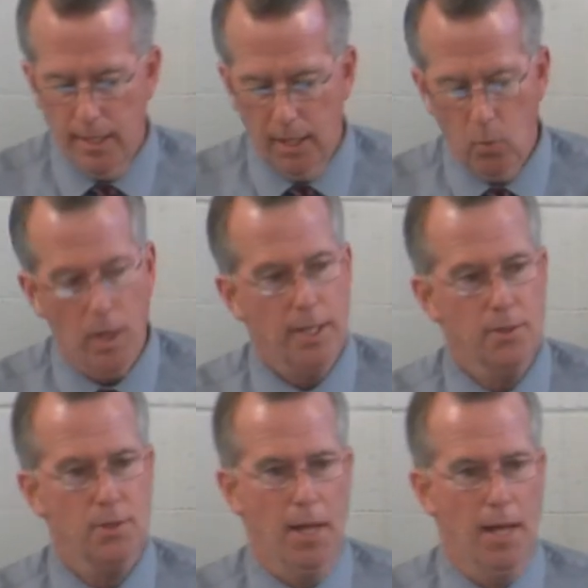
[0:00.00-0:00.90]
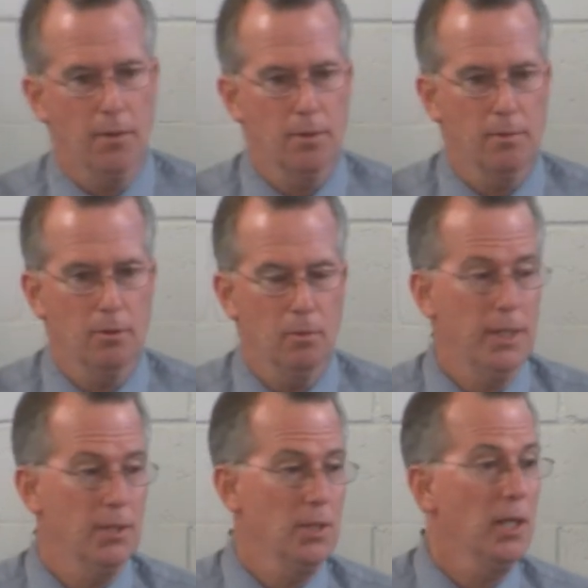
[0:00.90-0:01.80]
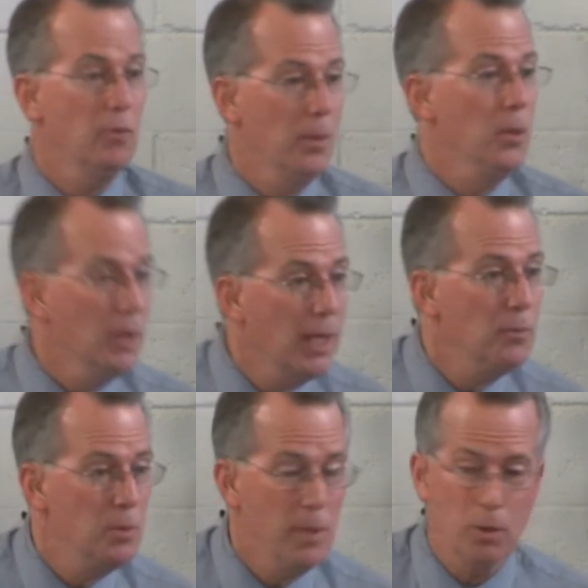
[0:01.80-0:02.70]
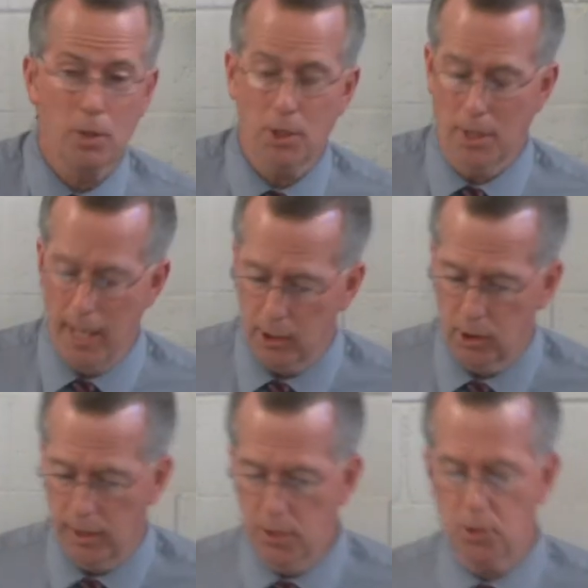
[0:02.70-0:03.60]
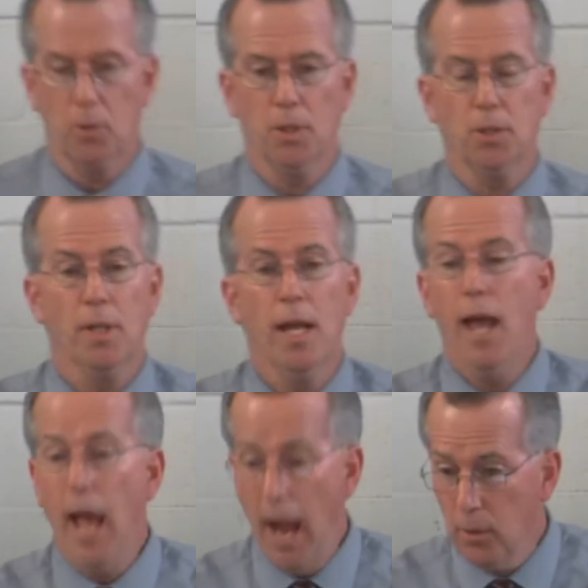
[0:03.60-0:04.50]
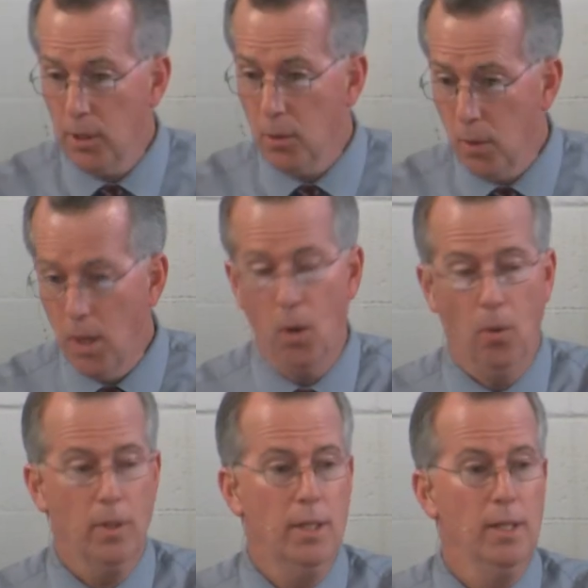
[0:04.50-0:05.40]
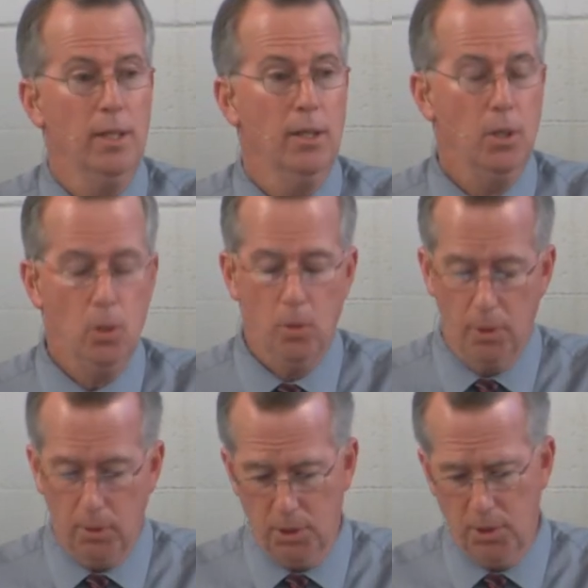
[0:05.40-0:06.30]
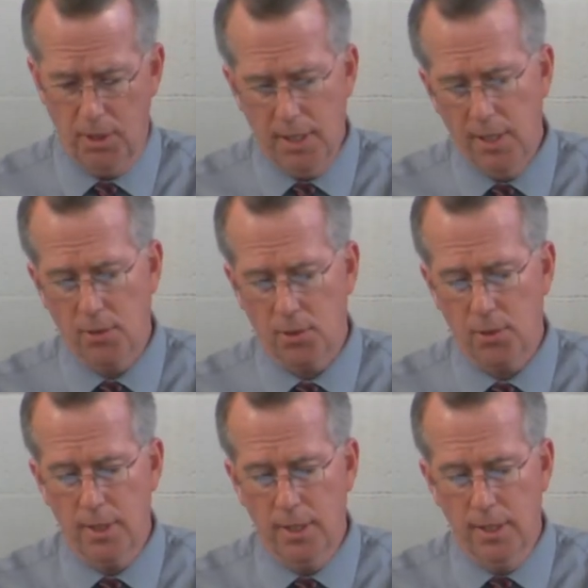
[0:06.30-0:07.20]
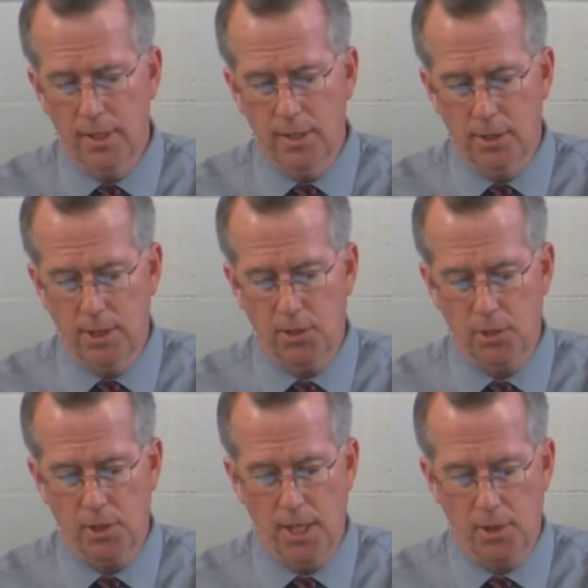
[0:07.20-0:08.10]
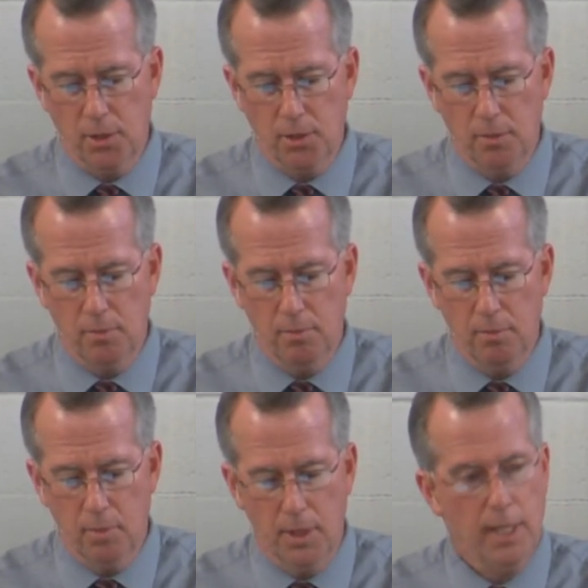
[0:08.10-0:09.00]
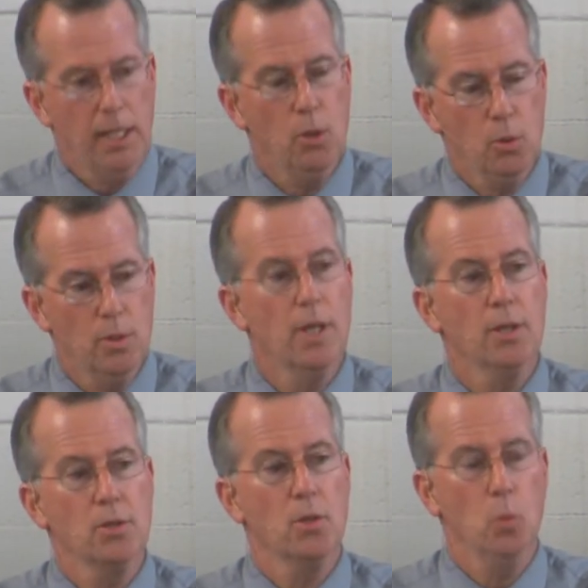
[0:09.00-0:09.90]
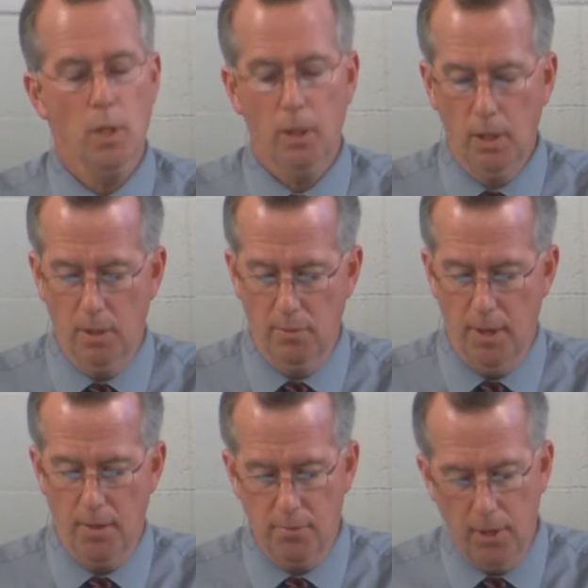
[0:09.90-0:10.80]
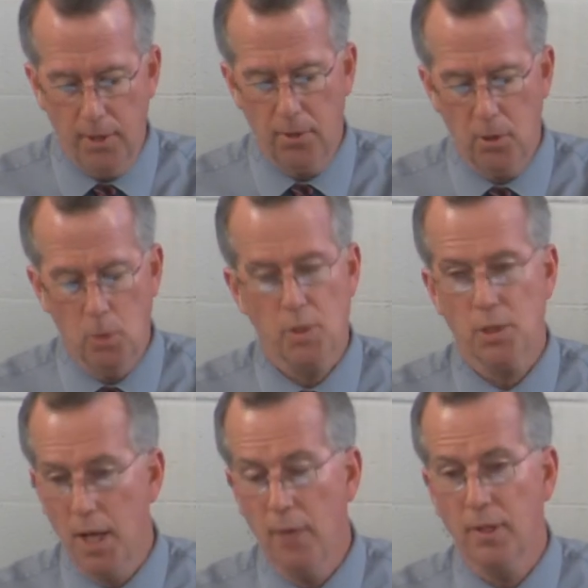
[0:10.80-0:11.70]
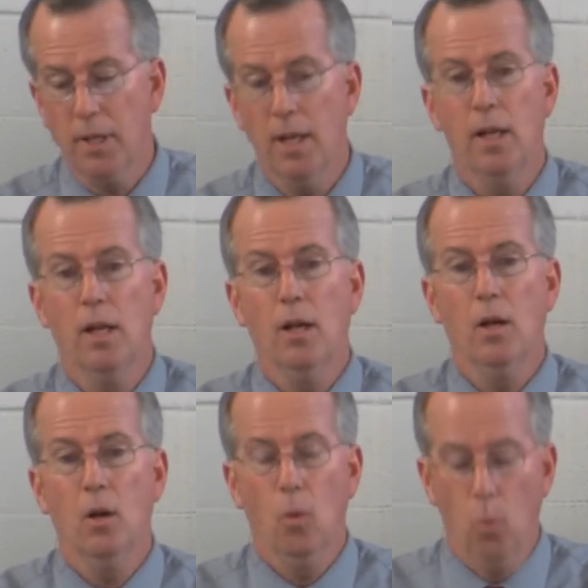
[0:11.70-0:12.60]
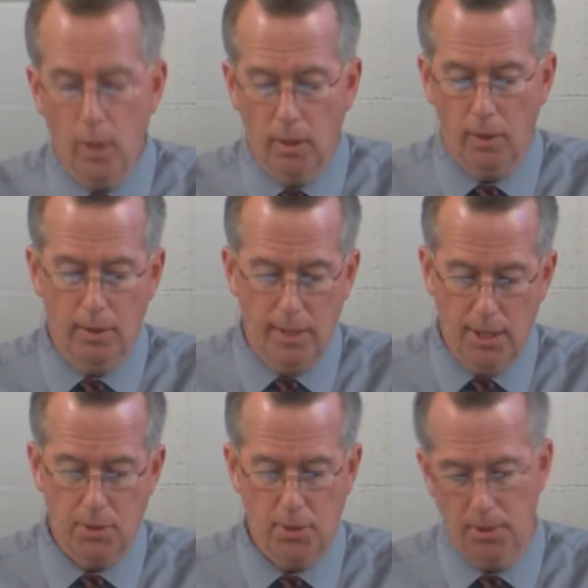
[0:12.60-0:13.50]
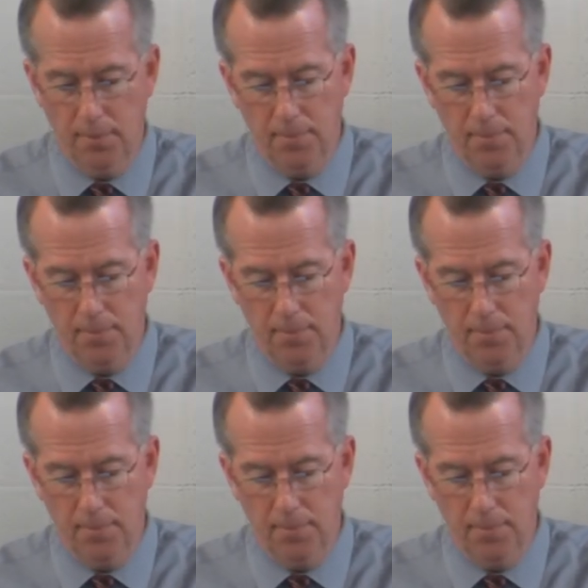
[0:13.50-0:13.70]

And why is that? Well, because not everybody who claims to be a Christian actually is a Christian. How do you know who the Christian is? Jesus says, but he who does the will of my Father who is in heaven will enter.